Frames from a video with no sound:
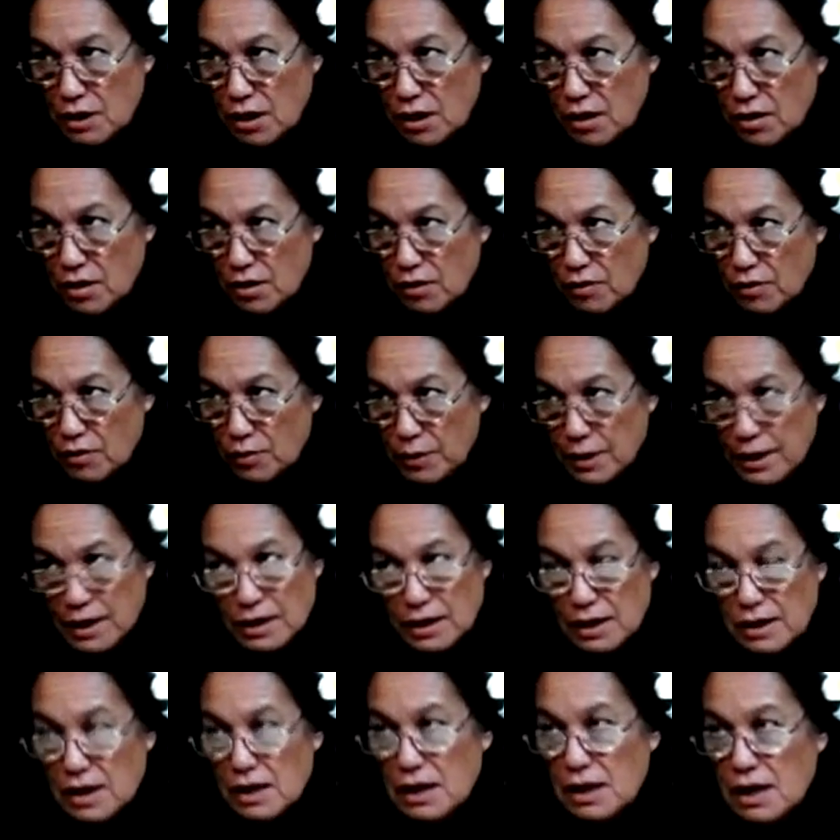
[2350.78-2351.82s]
with our
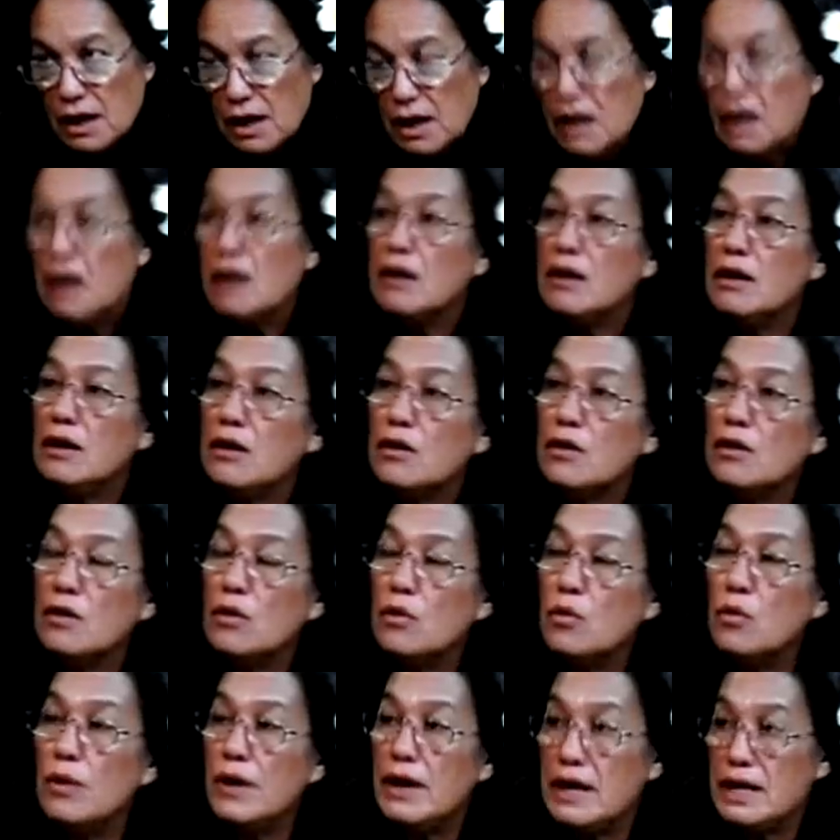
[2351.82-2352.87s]
government here
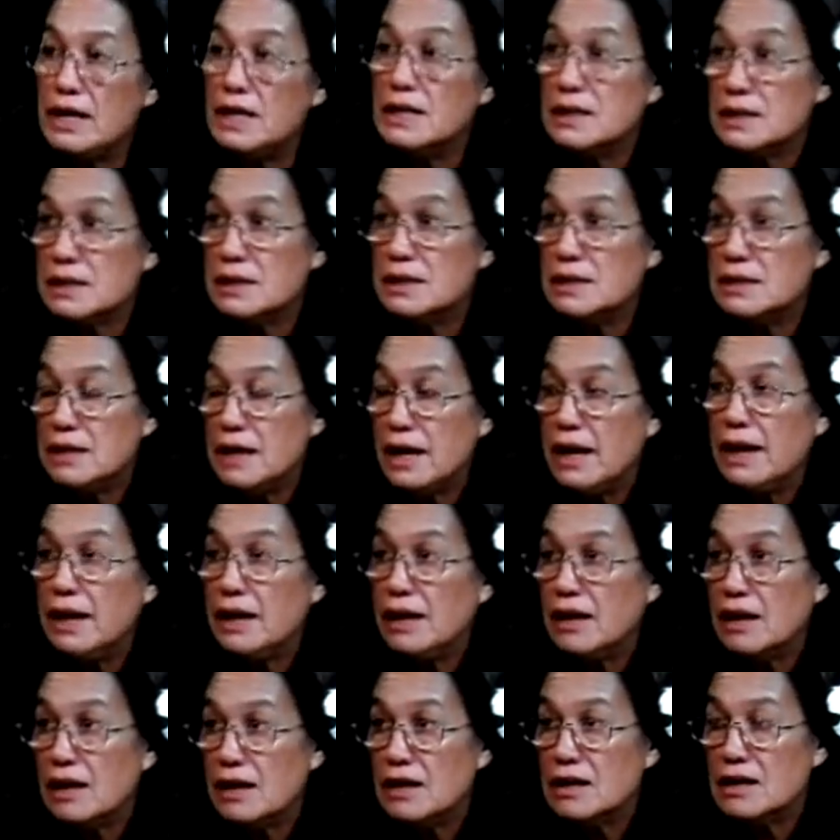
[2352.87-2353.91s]
in Hawaii
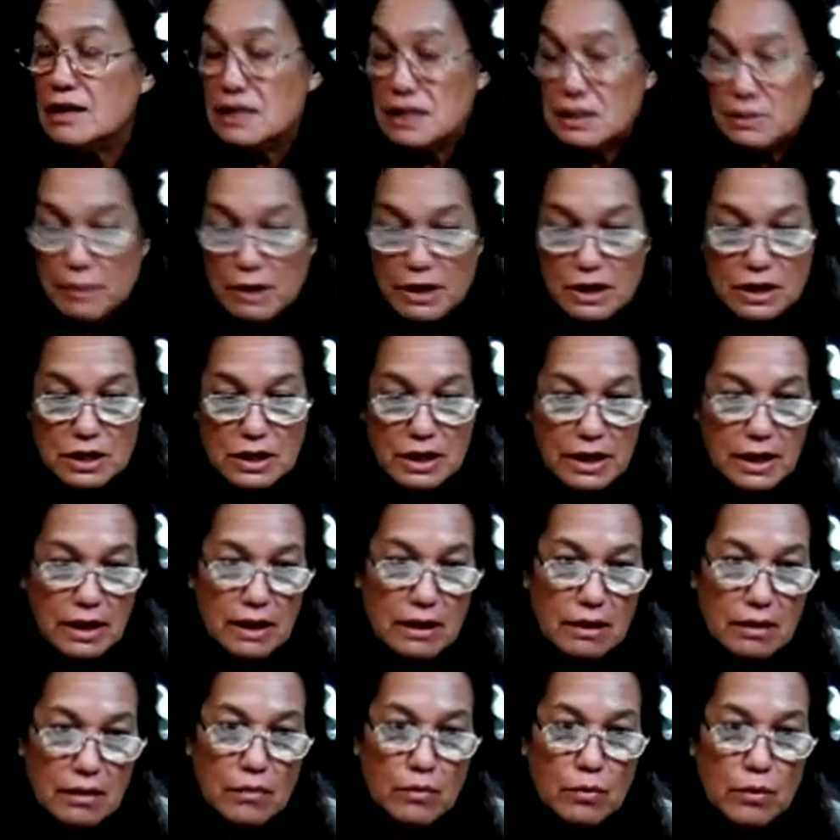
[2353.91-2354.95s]
State,
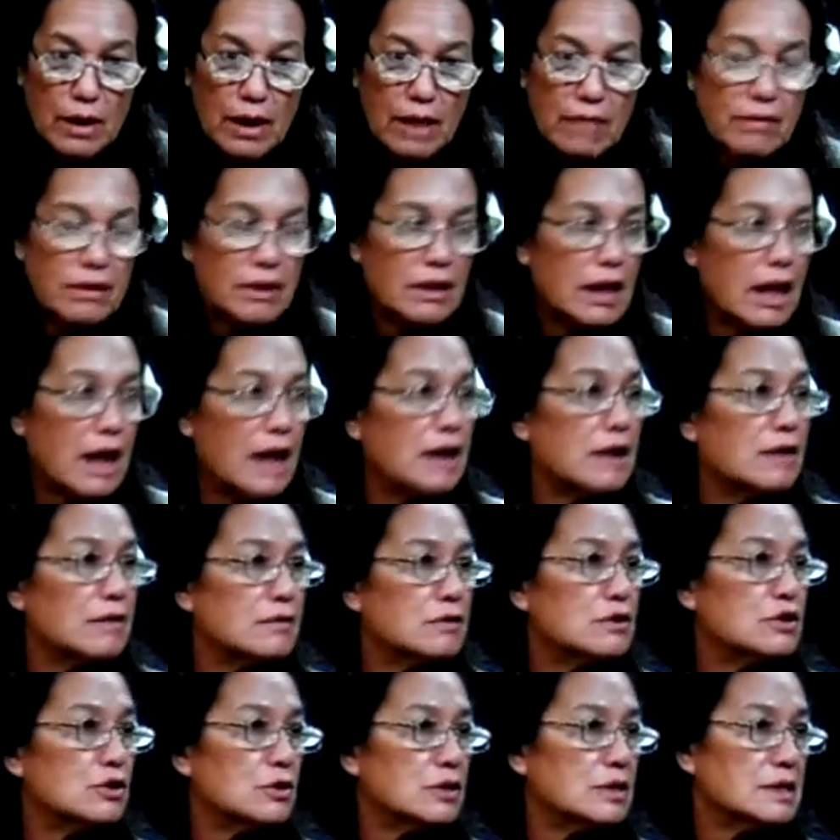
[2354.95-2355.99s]
especially, we have a lot
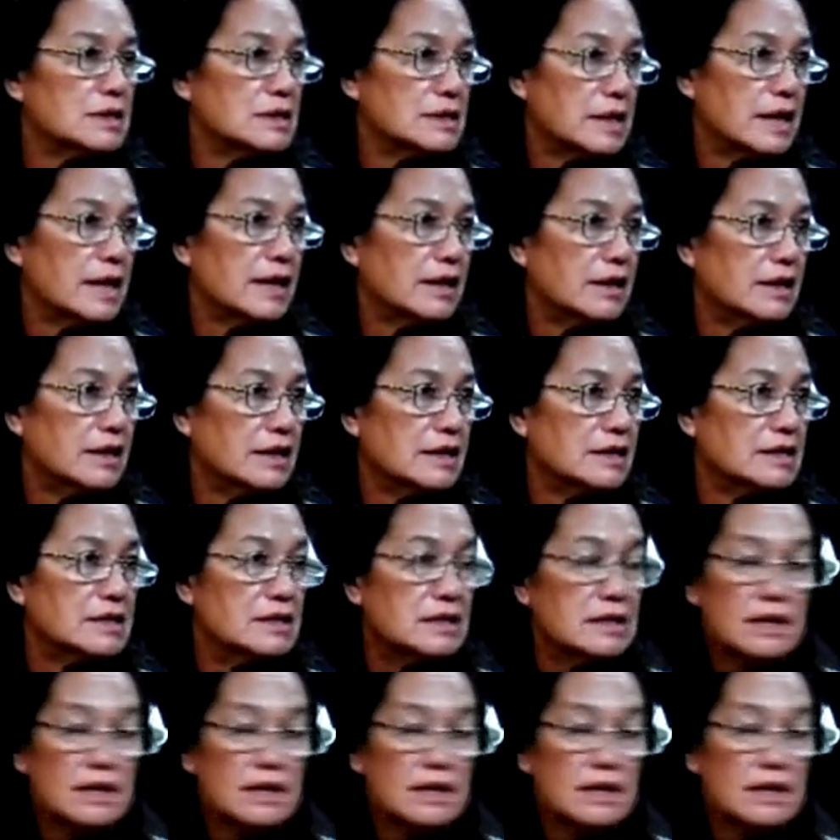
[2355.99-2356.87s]
of short-sightedness.